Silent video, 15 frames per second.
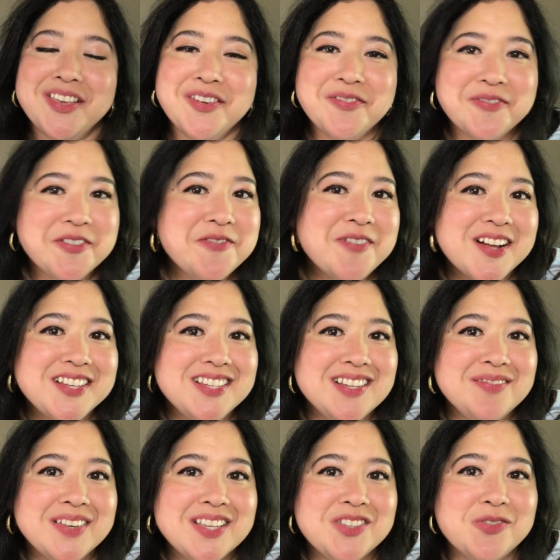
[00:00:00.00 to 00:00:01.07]
you for watching
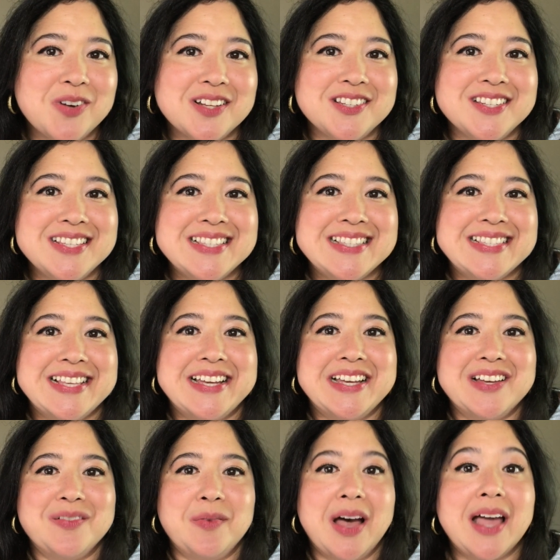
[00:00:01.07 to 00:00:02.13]
my swatches.
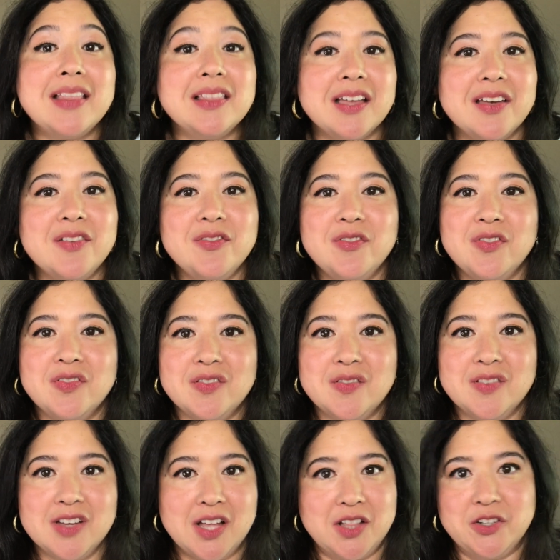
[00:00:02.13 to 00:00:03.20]
I love
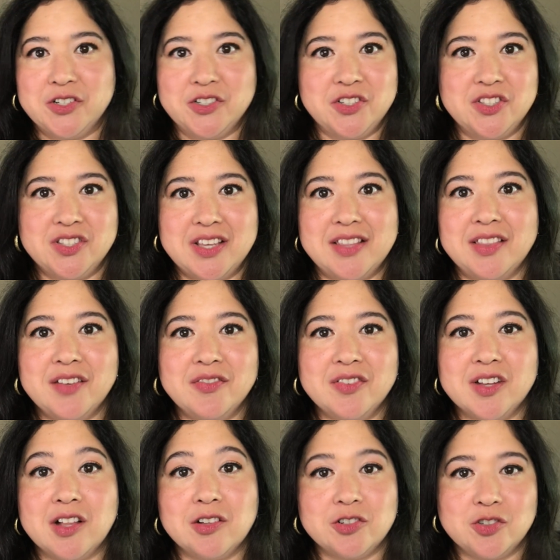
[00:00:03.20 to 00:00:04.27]
colors. I love
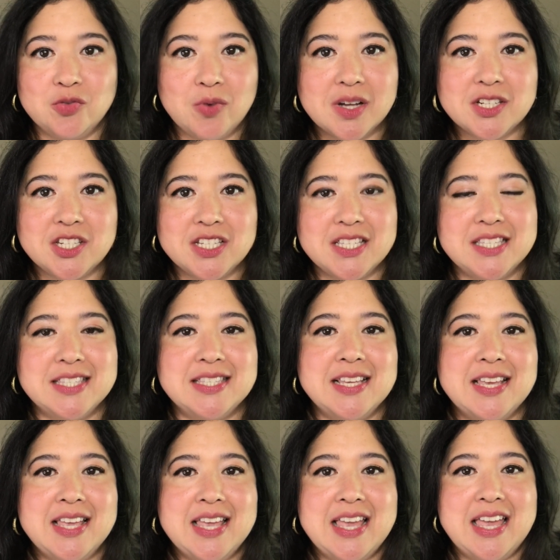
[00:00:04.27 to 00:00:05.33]
color swatches,
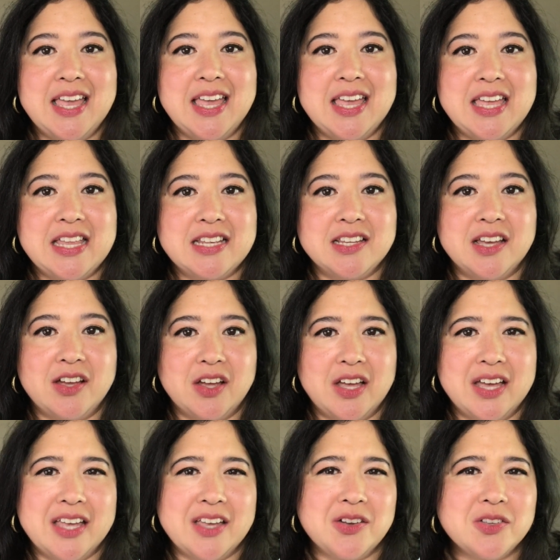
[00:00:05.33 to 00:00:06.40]
and
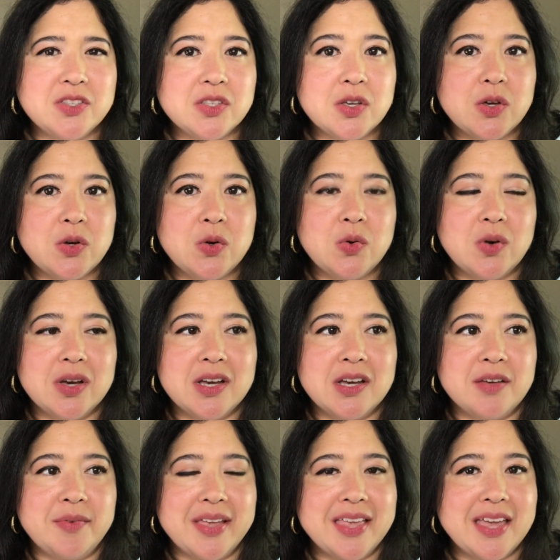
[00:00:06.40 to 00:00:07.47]
I also,
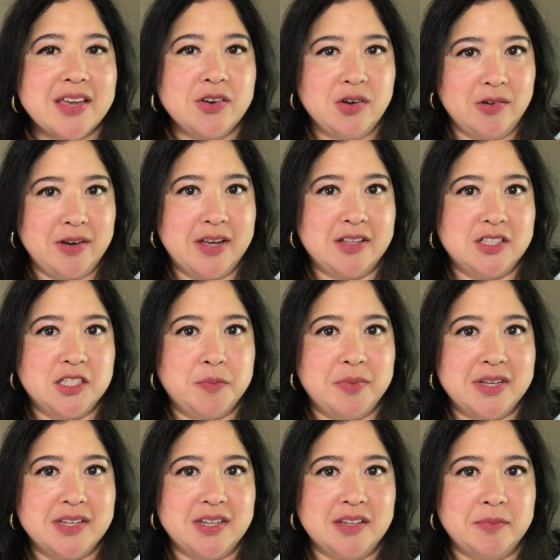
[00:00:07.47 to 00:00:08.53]
I can't go around
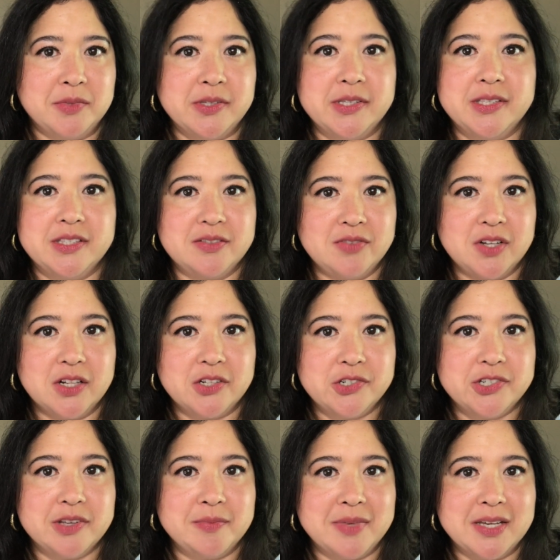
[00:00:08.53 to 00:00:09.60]
spending millions of dollars
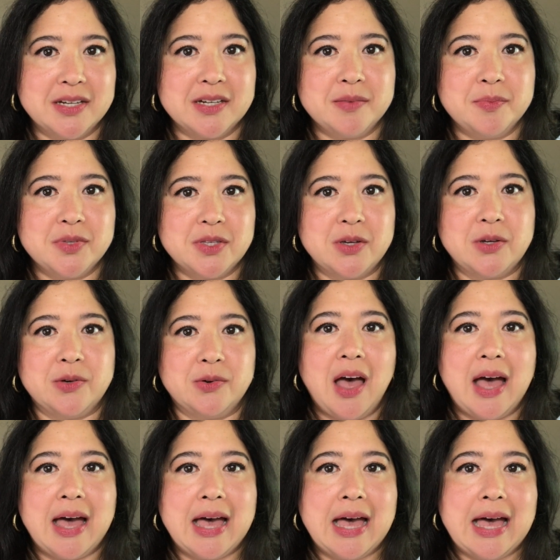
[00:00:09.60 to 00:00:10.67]
on makeup, so
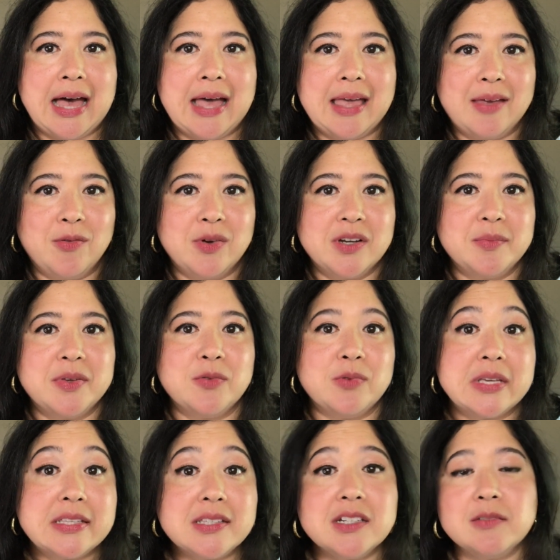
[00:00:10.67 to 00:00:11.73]
I want to be
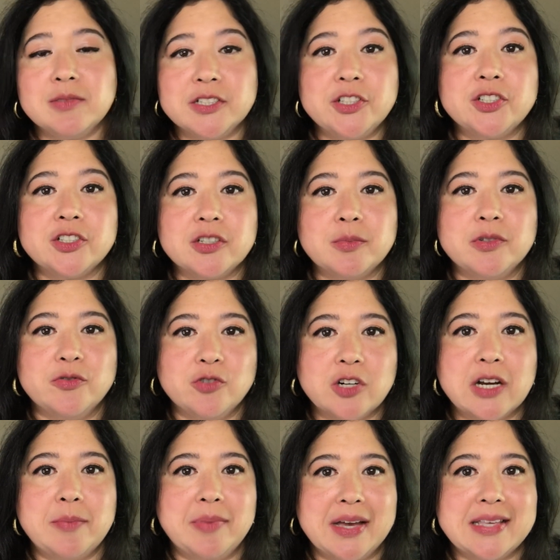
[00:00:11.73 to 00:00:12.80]
reasonably sure before
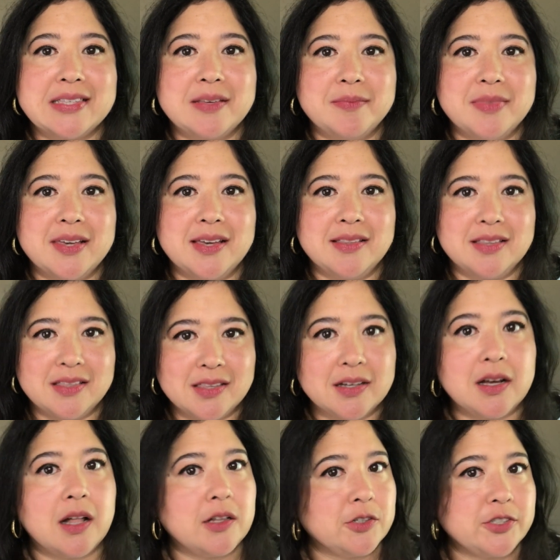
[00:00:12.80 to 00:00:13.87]
I buy something that the
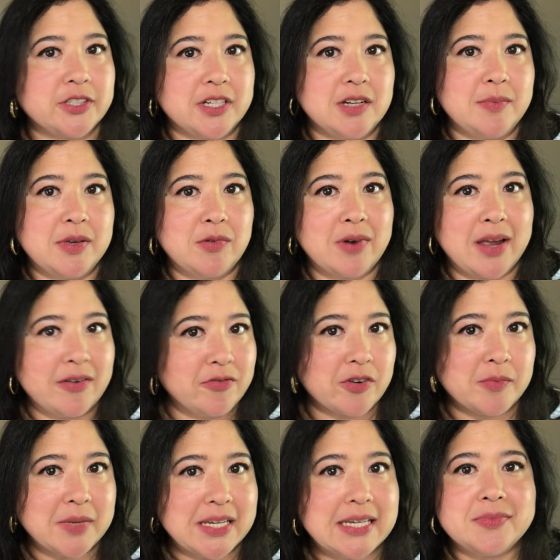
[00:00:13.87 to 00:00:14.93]
color is going to be right
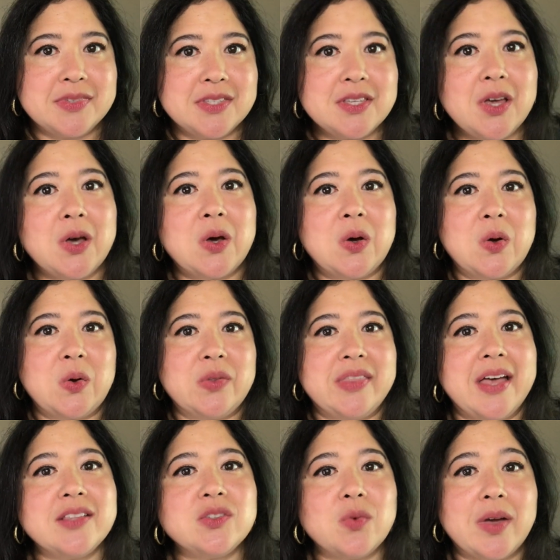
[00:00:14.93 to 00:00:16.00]
for me. So
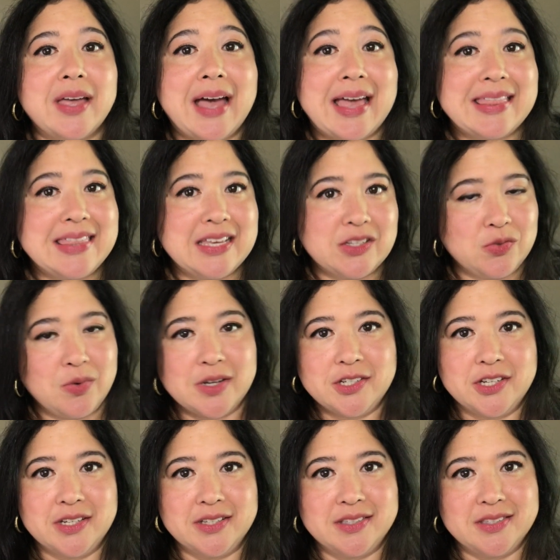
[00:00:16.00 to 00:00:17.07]
that's why I think
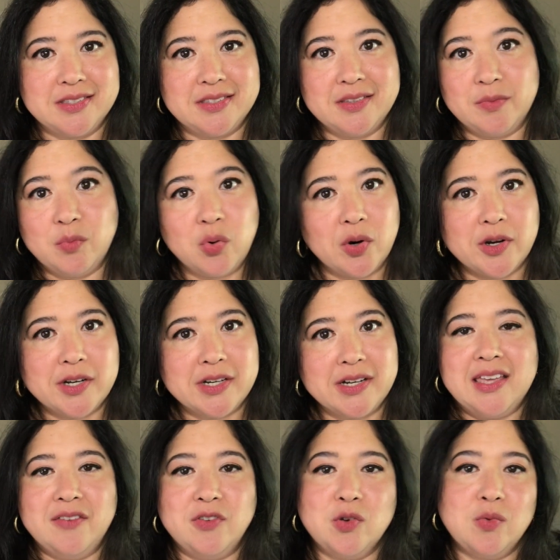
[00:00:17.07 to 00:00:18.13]
swatching is important.
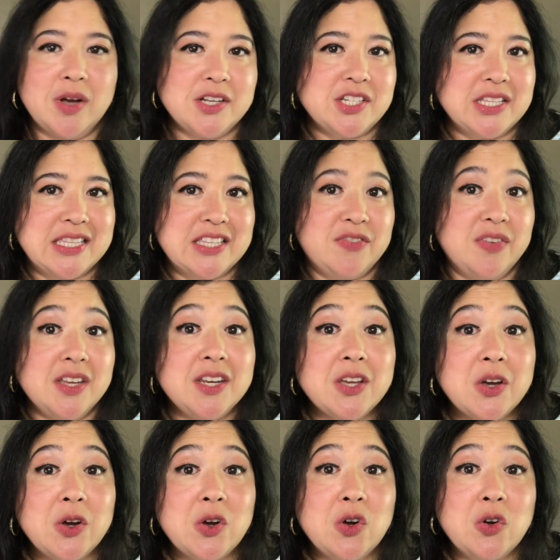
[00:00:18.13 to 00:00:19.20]
If you're watching this video,